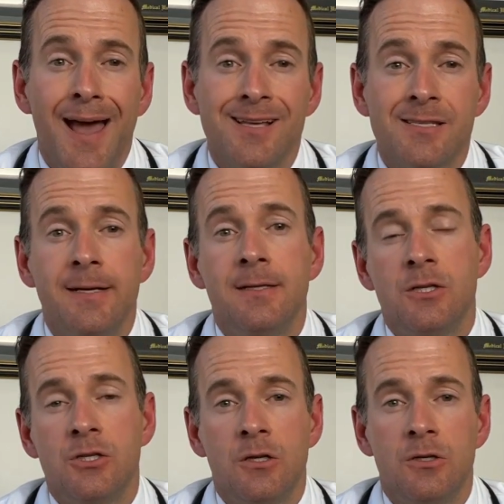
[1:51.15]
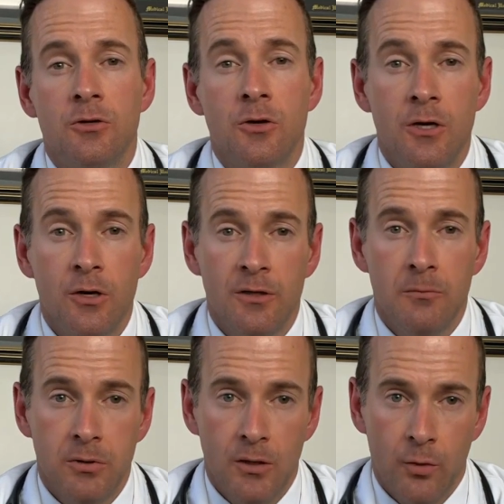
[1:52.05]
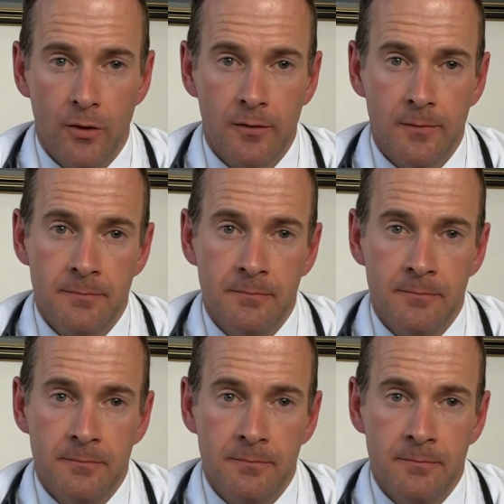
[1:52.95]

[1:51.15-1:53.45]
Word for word: excellent addition to your yearly blood work.